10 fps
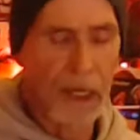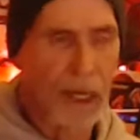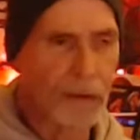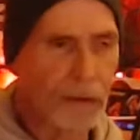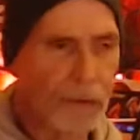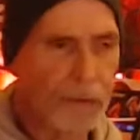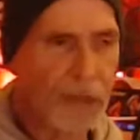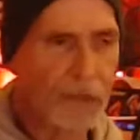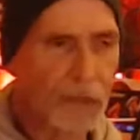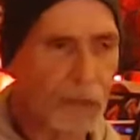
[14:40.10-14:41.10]
Errol
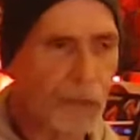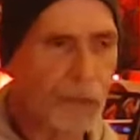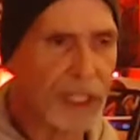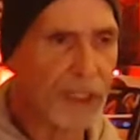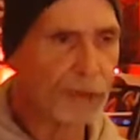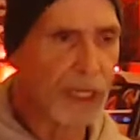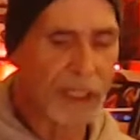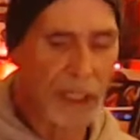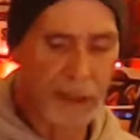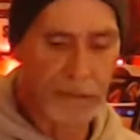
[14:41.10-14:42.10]
Spence is moving in, trying to
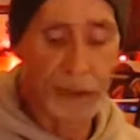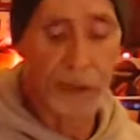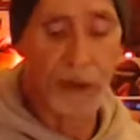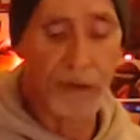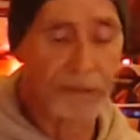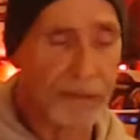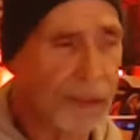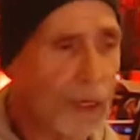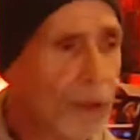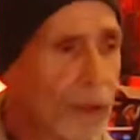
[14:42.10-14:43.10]
cut the ring off,
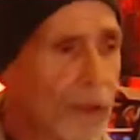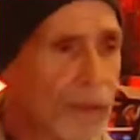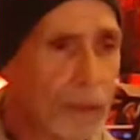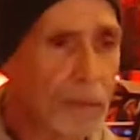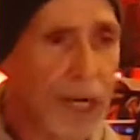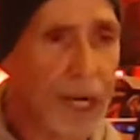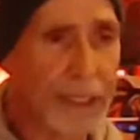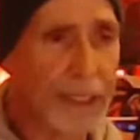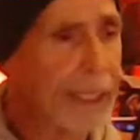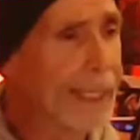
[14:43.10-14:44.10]
hooking to the
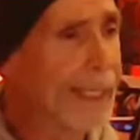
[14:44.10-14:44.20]
body.